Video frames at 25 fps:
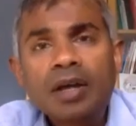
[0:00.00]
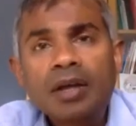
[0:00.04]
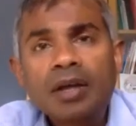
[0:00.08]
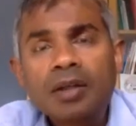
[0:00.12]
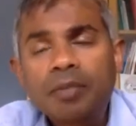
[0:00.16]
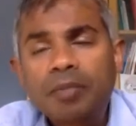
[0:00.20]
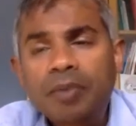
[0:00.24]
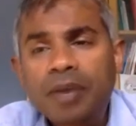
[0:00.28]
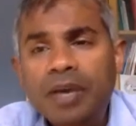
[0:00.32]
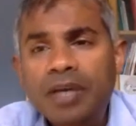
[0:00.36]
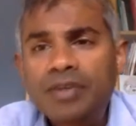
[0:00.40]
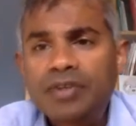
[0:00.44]

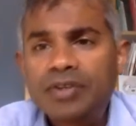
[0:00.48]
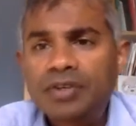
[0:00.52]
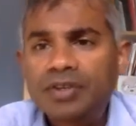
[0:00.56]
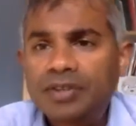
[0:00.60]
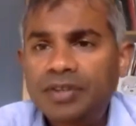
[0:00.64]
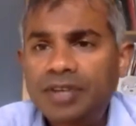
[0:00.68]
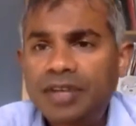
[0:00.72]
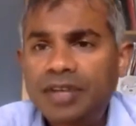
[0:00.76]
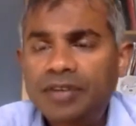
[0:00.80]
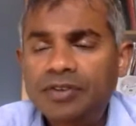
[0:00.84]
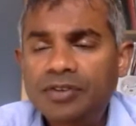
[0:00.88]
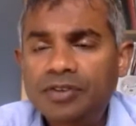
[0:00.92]
The patient
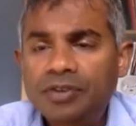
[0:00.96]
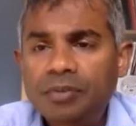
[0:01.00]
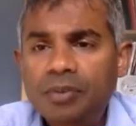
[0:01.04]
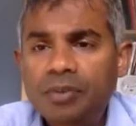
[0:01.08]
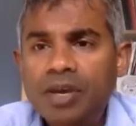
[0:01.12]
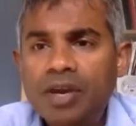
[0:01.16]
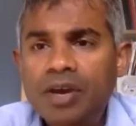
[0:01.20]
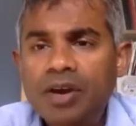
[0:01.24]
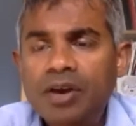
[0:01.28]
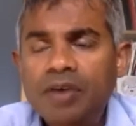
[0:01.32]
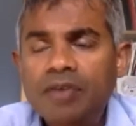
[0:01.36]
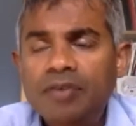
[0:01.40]
tends to
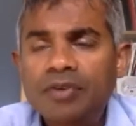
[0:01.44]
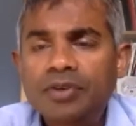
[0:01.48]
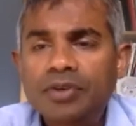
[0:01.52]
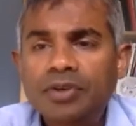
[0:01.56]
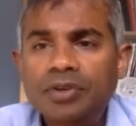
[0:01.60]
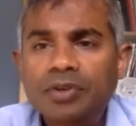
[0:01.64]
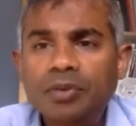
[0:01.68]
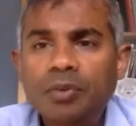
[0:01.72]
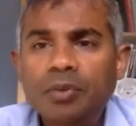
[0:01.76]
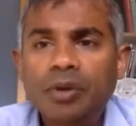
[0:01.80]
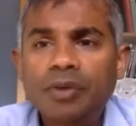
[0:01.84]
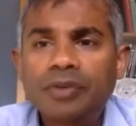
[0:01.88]
be over to
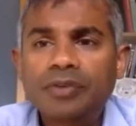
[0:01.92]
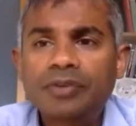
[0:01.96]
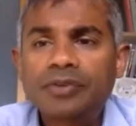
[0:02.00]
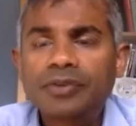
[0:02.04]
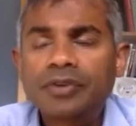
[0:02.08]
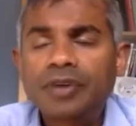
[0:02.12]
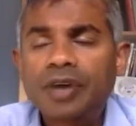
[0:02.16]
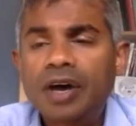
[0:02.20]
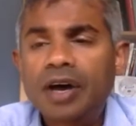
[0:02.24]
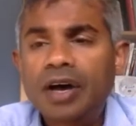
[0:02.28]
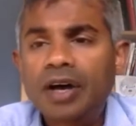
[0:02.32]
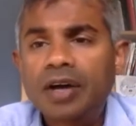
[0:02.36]
the one
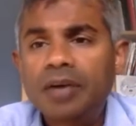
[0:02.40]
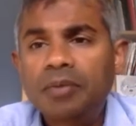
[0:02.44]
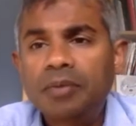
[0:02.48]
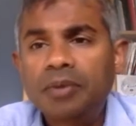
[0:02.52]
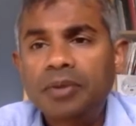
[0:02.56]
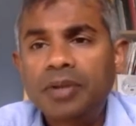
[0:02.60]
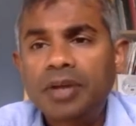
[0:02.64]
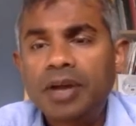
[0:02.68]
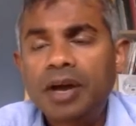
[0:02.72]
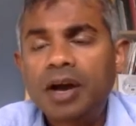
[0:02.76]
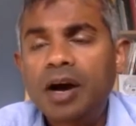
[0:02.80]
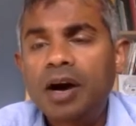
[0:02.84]
side
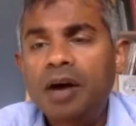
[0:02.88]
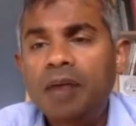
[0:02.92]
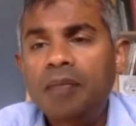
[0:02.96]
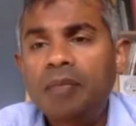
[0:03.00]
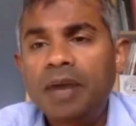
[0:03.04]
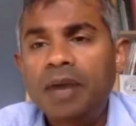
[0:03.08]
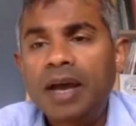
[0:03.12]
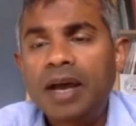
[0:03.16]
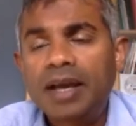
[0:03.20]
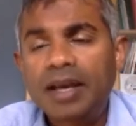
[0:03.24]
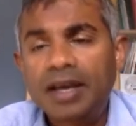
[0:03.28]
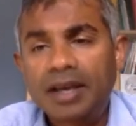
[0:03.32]
with the arm
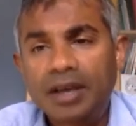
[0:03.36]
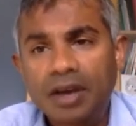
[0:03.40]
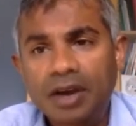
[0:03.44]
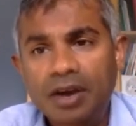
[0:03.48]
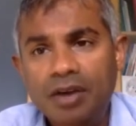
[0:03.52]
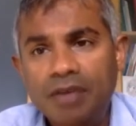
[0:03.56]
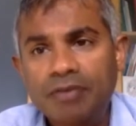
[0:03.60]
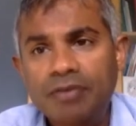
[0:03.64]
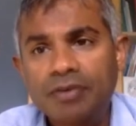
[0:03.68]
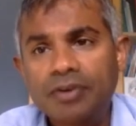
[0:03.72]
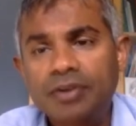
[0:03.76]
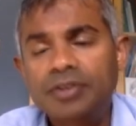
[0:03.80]
hanging
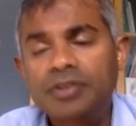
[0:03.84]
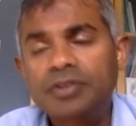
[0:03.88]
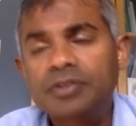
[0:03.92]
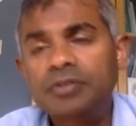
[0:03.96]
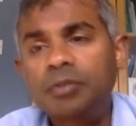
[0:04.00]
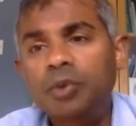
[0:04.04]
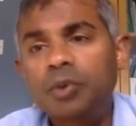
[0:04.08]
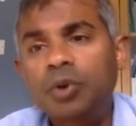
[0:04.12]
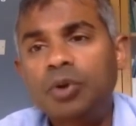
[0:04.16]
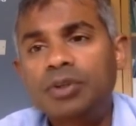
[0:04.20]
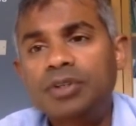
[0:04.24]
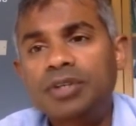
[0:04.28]
over a
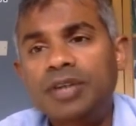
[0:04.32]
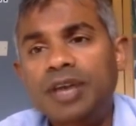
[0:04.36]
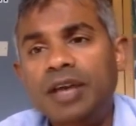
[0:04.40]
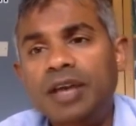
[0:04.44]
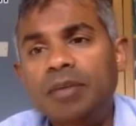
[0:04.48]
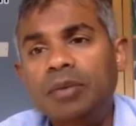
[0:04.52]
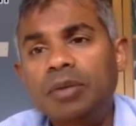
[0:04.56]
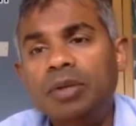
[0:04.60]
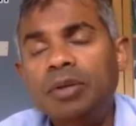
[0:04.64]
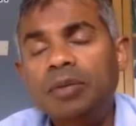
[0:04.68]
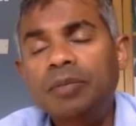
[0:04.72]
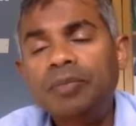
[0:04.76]
small
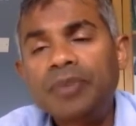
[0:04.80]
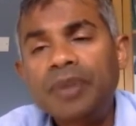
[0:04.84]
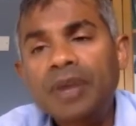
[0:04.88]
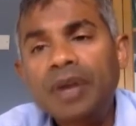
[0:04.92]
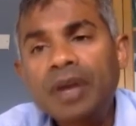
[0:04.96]
table.